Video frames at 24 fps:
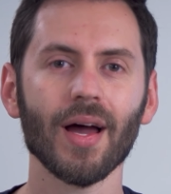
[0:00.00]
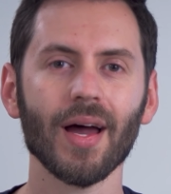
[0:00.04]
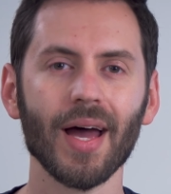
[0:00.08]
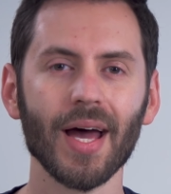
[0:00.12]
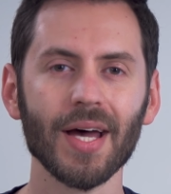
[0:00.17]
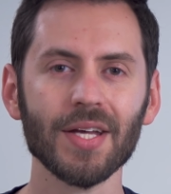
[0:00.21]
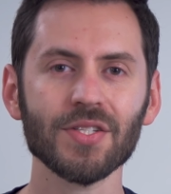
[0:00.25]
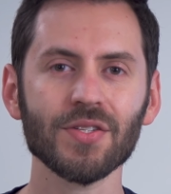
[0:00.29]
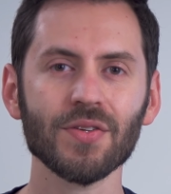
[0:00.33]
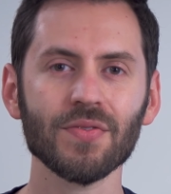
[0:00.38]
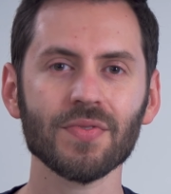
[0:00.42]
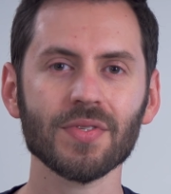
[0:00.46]

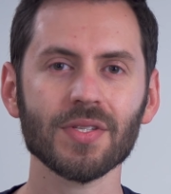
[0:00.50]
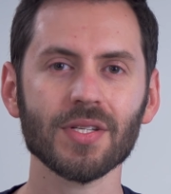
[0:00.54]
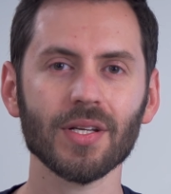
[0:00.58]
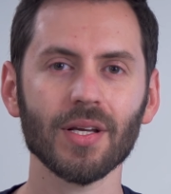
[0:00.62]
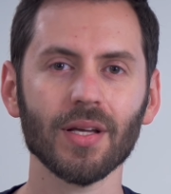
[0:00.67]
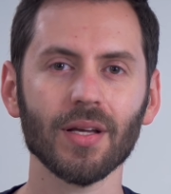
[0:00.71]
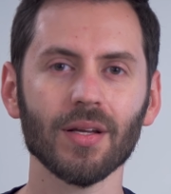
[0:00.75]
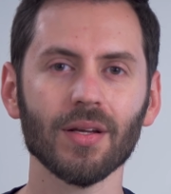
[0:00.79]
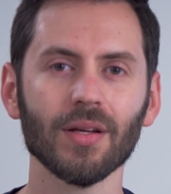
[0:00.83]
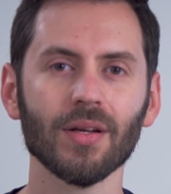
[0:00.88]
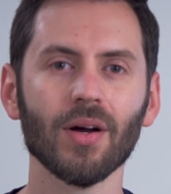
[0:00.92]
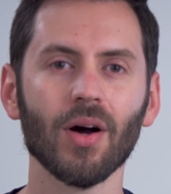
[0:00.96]
As you've
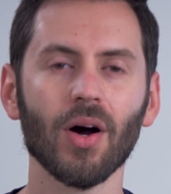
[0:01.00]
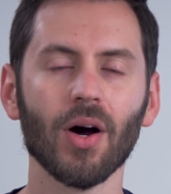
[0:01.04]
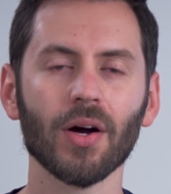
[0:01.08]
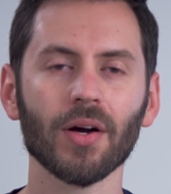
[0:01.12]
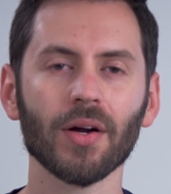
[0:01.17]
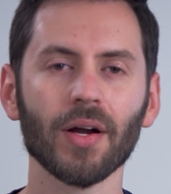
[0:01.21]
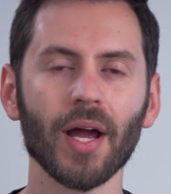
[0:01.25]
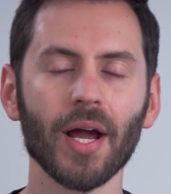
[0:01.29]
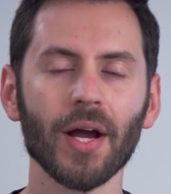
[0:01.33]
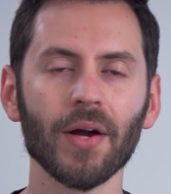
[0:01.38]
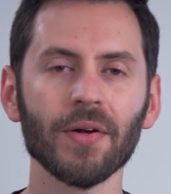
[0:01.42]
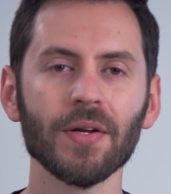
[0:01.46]
seen,
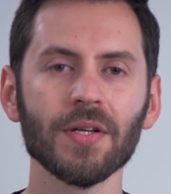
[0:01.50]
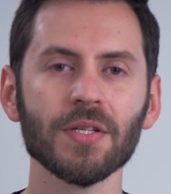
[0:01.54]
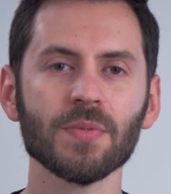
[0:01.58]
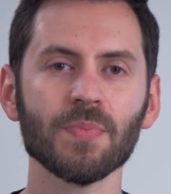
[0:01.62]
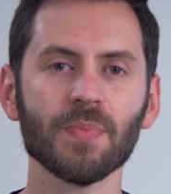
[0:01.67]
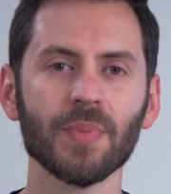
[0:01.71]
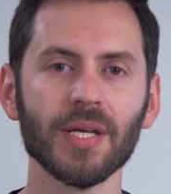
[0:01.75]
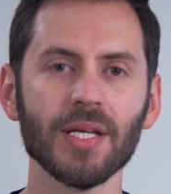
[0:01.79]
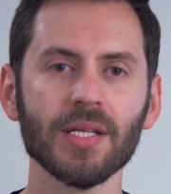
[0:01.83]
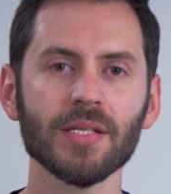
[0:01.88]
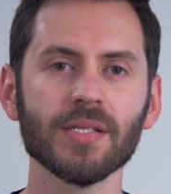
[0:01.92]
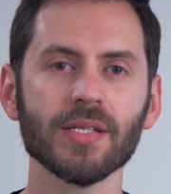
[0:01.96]
our Aries
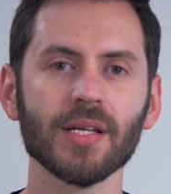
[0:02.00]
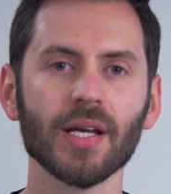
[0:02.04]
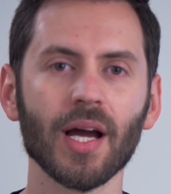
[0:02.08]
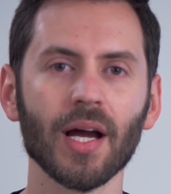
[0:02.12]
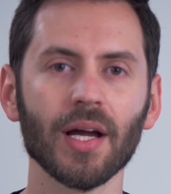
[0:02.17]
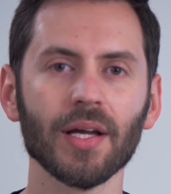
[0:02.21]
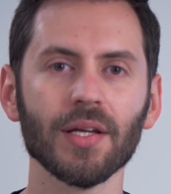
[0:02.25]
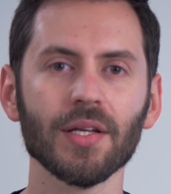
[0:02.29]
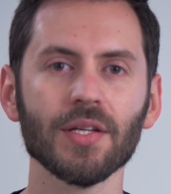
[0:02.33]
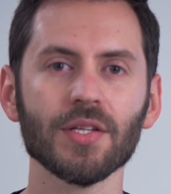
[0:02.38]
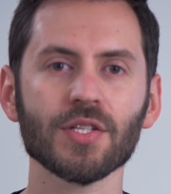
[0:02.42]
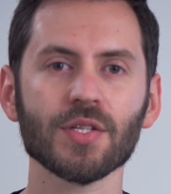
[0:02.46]

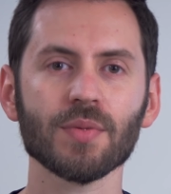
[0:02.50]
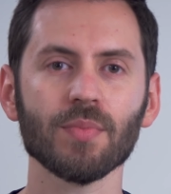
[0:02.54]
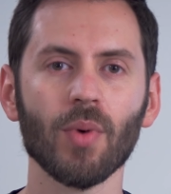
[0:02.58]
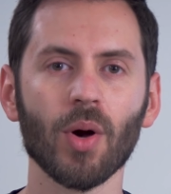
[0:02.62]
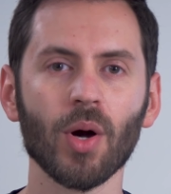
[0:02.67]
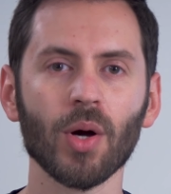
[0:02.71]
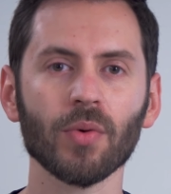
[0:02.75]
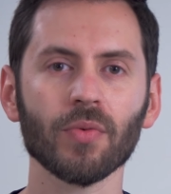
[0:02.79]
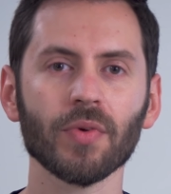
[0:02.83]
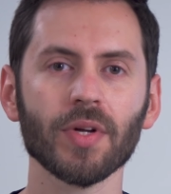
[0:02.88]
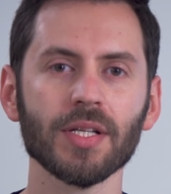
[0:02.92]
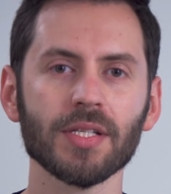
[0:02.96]
PCIe
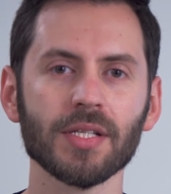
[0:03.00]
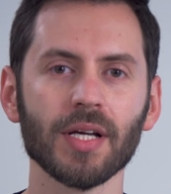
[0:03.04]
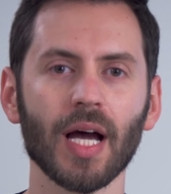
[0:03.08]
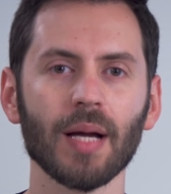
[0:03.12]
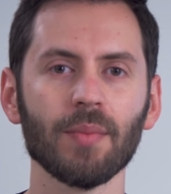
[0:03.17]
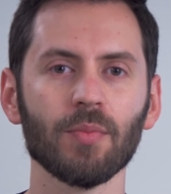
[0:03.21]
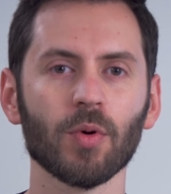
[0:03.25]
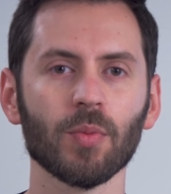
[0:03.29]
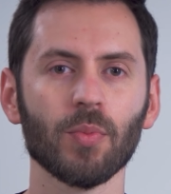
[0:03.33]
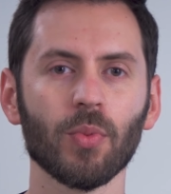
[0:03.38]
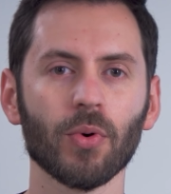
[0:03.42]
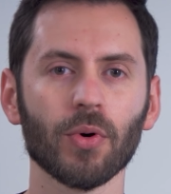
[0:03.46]
Smart
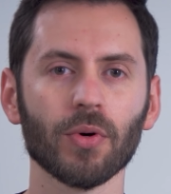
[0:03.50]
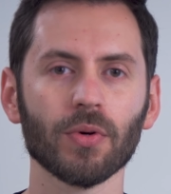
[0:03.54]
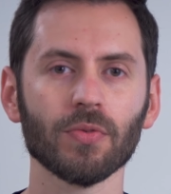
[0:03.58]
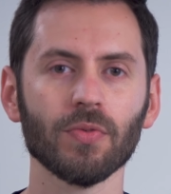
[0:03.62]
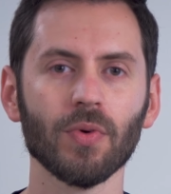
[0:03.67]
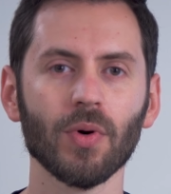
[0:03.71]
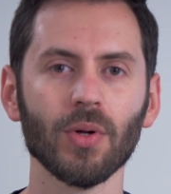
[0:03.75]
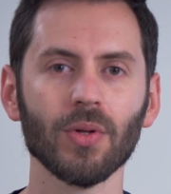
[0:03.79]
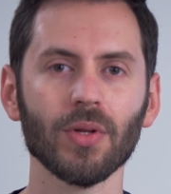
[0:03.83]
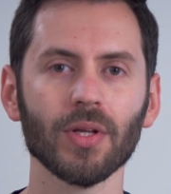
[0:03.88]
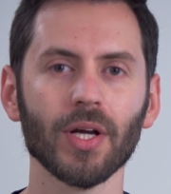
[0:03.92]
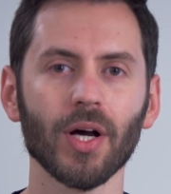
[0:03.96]
Retimer
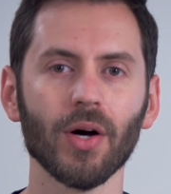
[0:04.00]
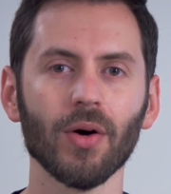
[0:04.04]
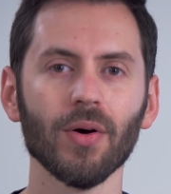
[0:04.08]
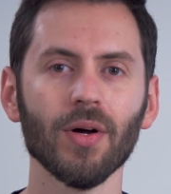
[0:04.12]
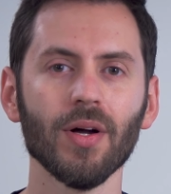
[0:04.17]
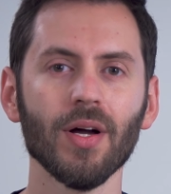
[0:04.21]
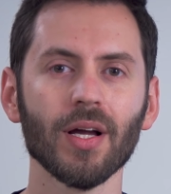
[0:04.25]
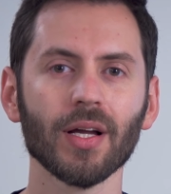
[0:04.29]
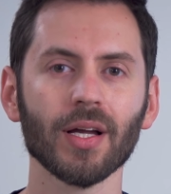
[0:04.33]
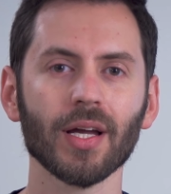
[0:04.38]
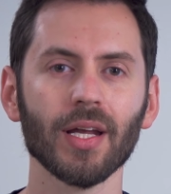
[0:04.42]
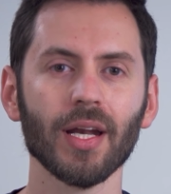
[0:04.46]
portfolio
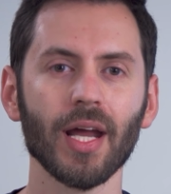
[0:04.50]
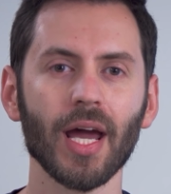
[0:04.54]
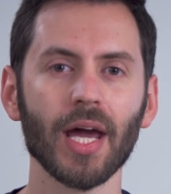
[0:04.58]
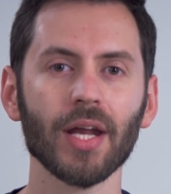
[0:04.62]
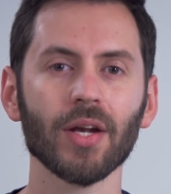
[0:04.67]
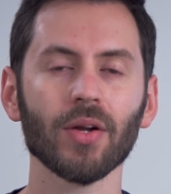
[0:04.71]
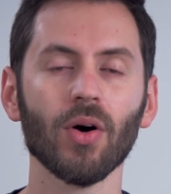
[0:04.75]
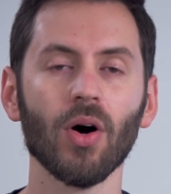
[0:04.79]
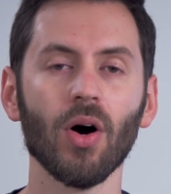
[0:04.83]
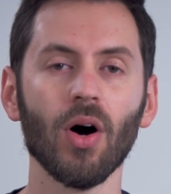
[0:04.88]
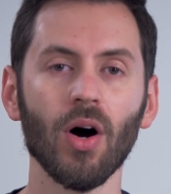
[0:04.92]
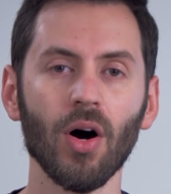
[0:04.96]
can
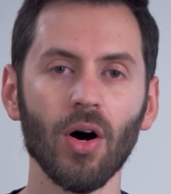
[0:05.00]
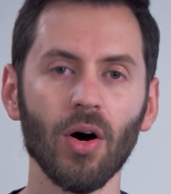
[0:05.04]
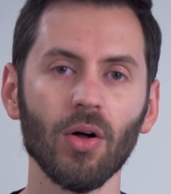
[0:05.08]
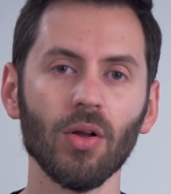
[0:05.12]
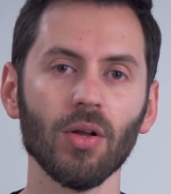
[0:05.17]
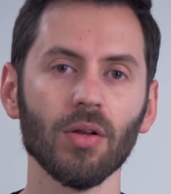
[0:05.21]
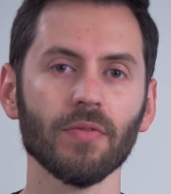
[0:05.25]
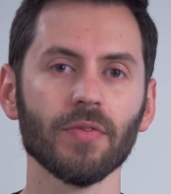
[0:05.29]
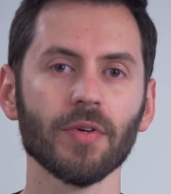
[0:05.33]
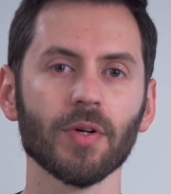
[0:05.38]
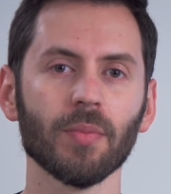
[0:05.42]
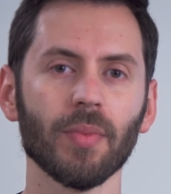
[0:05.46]
handle
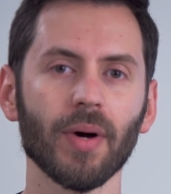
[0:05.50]
all of your